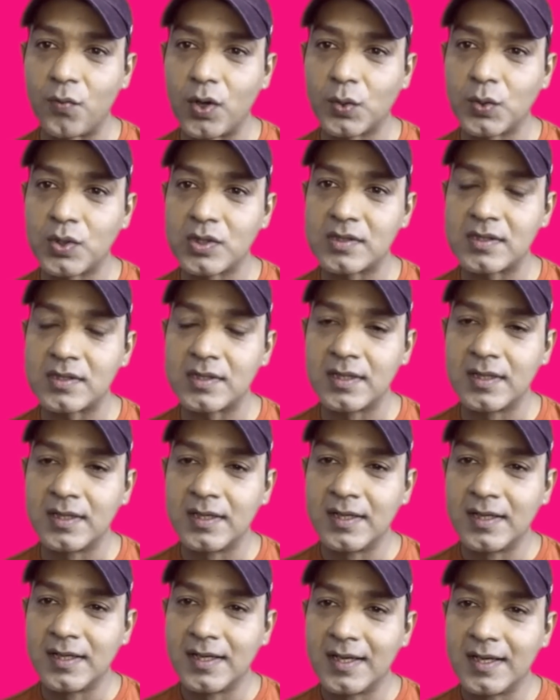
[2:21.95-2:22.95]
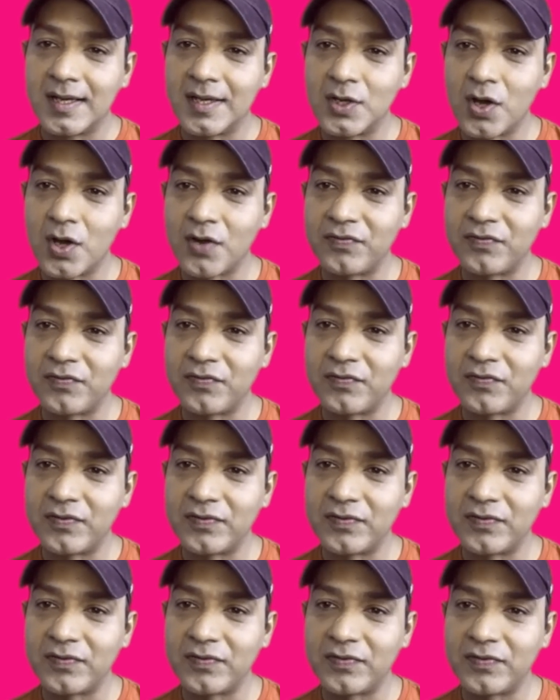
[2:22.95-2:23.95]
what was your
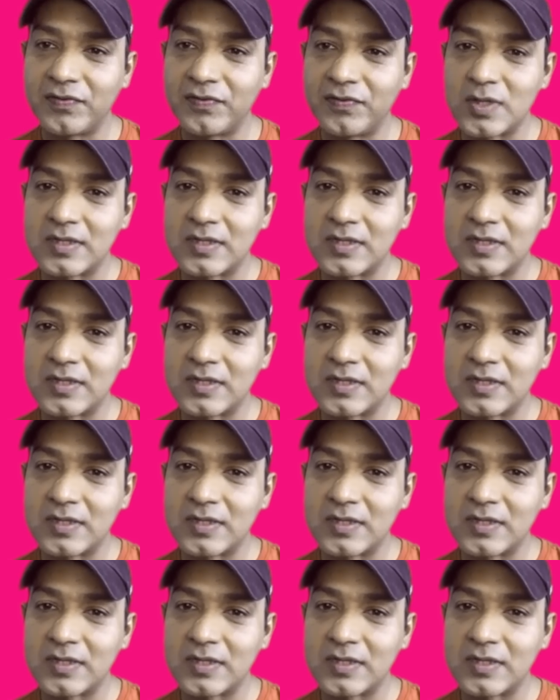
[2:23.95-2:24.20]
response